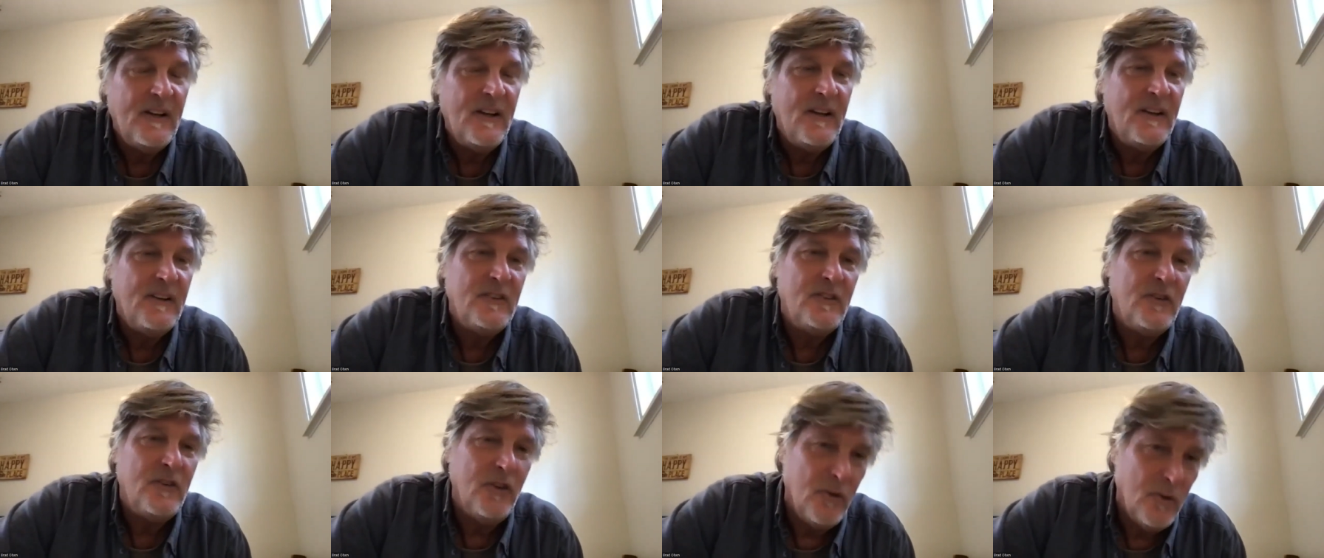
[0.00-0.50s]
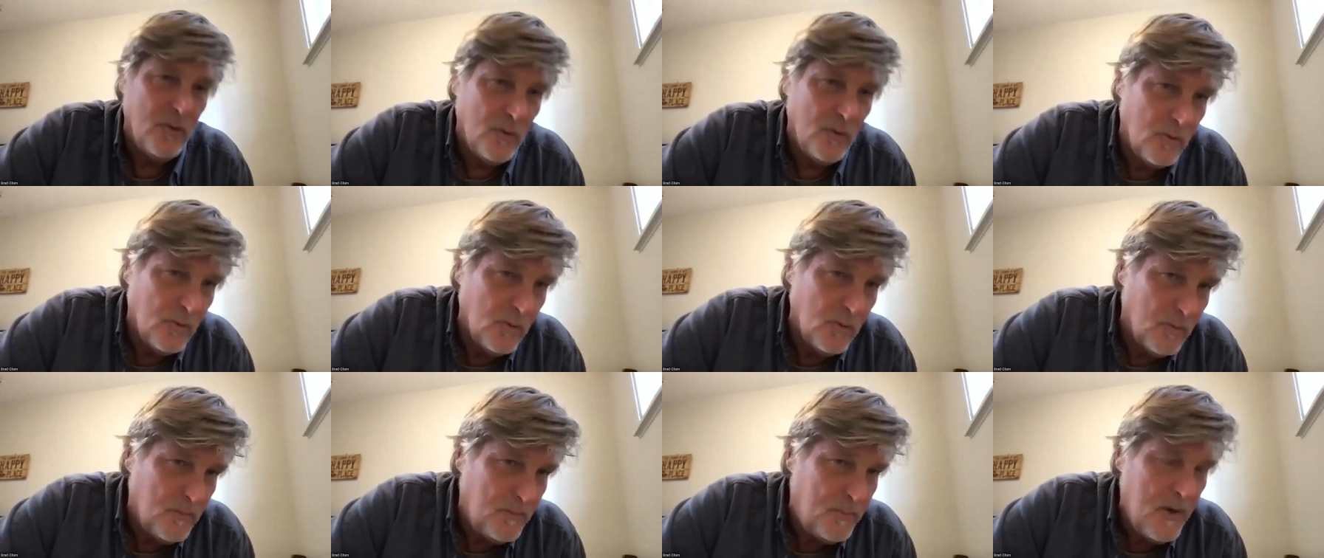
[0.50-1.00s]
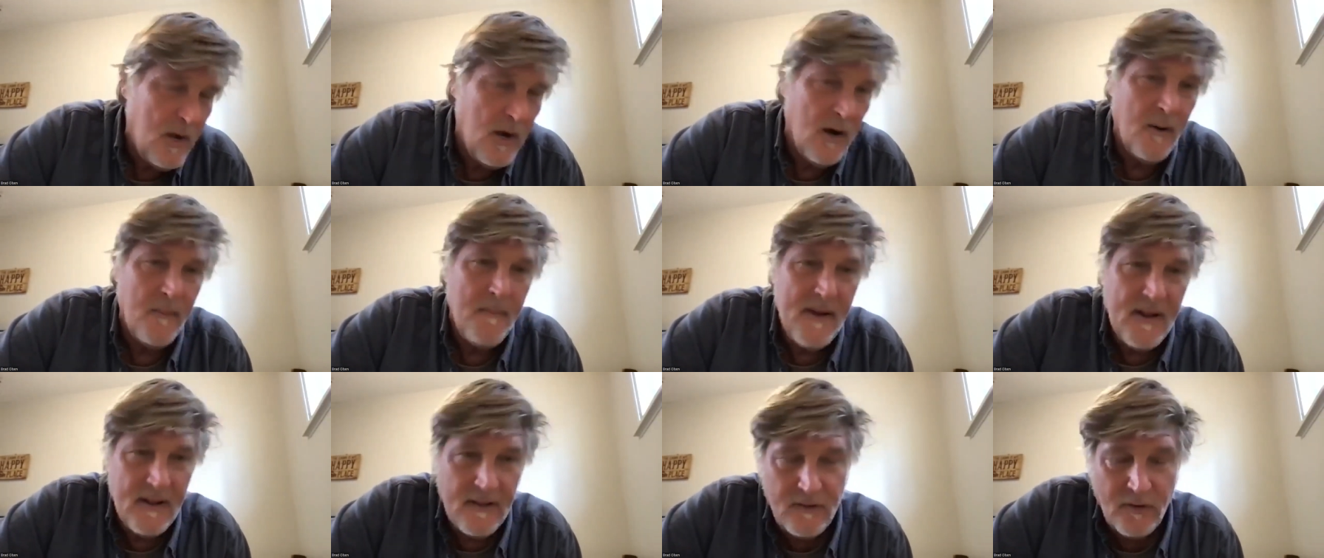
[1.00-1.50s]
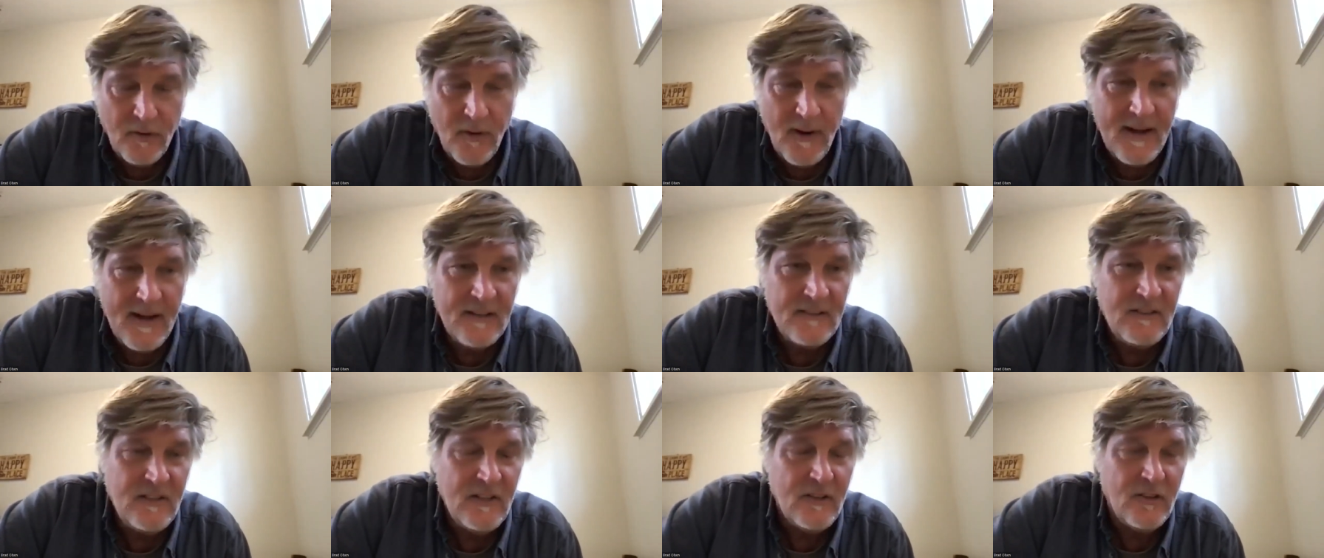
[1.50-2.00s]
to pyramids or
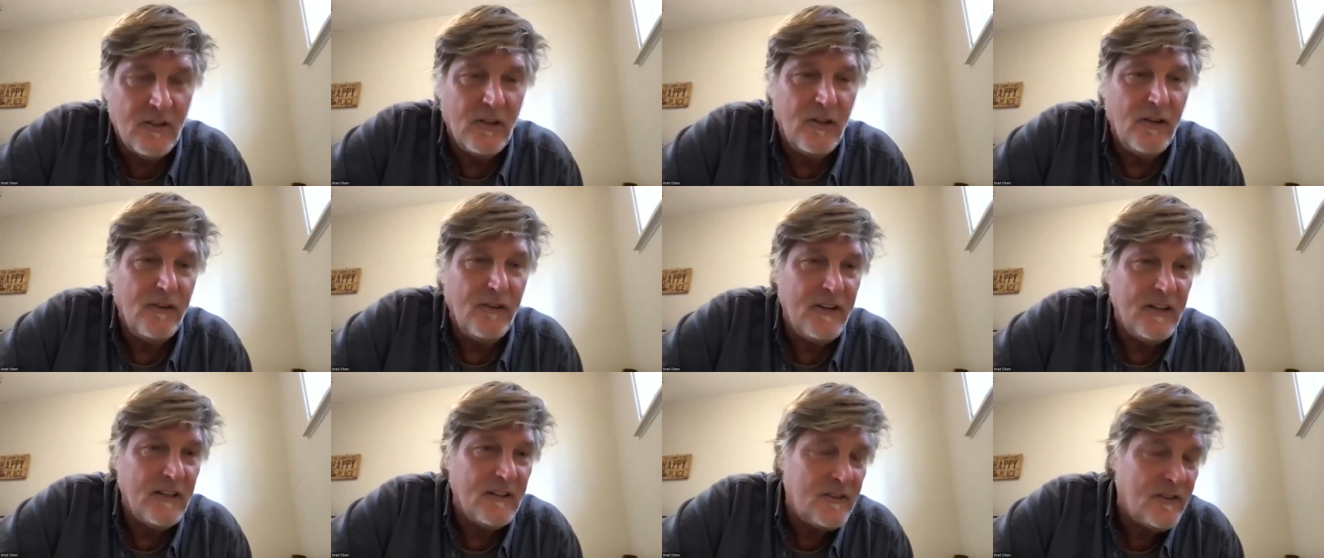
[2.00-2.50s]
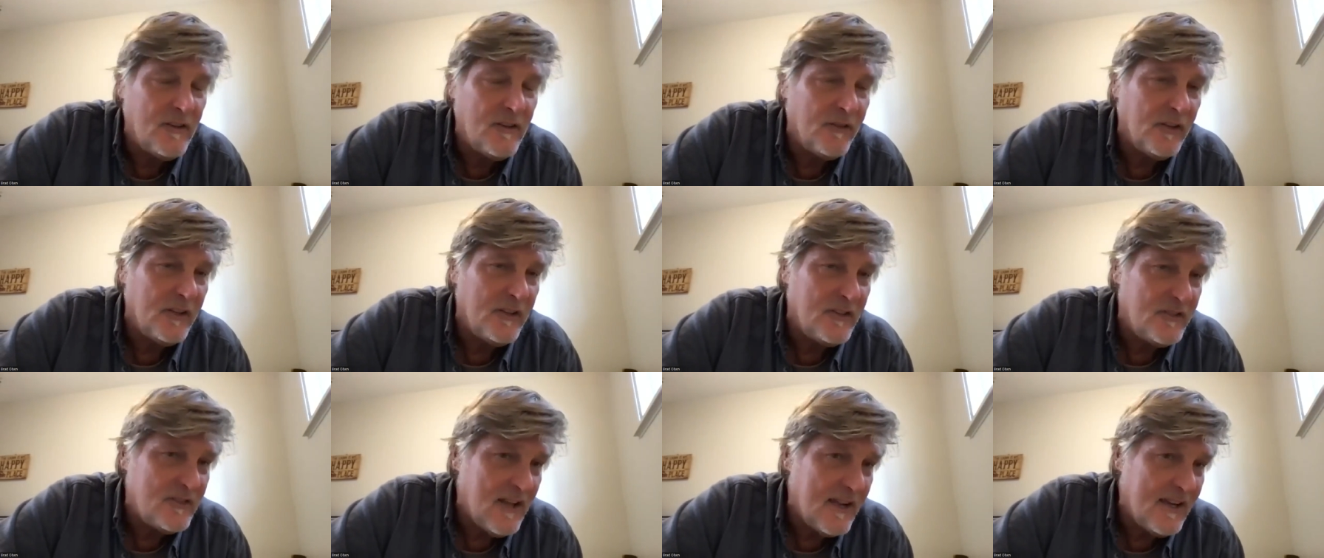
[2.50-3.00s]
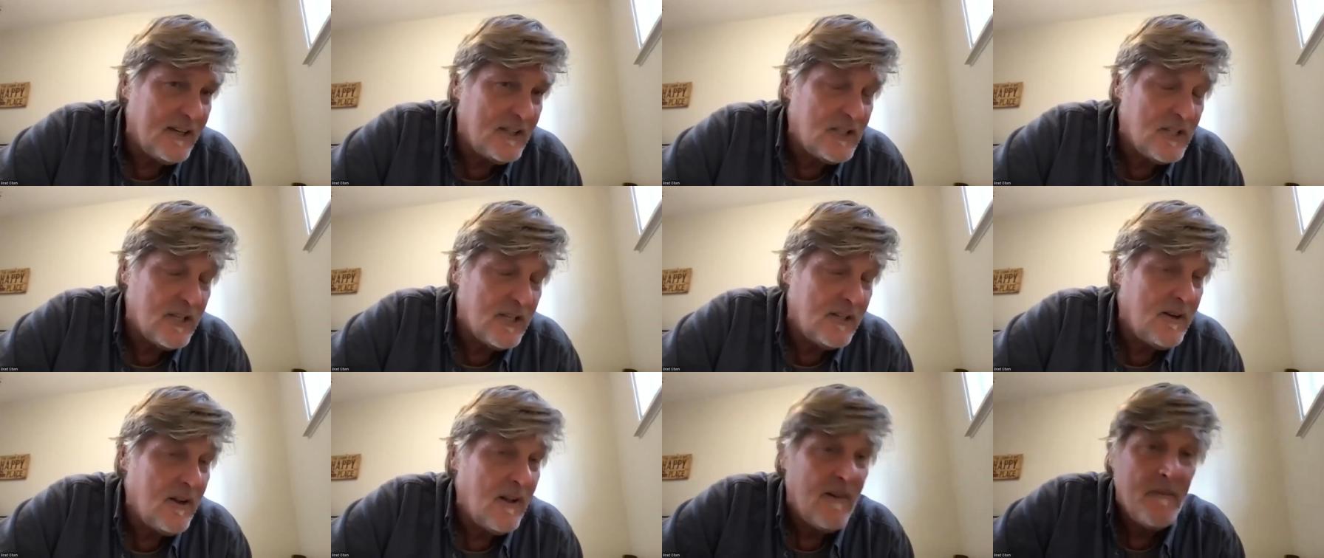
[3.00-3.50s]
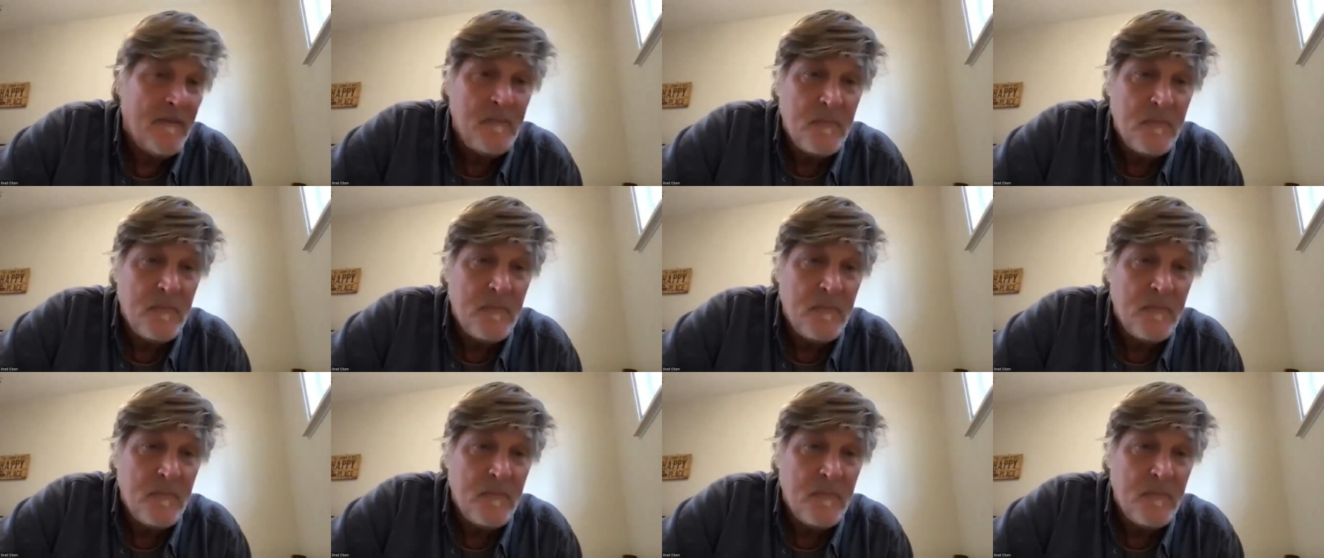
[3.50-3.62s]
antediluvian civilization,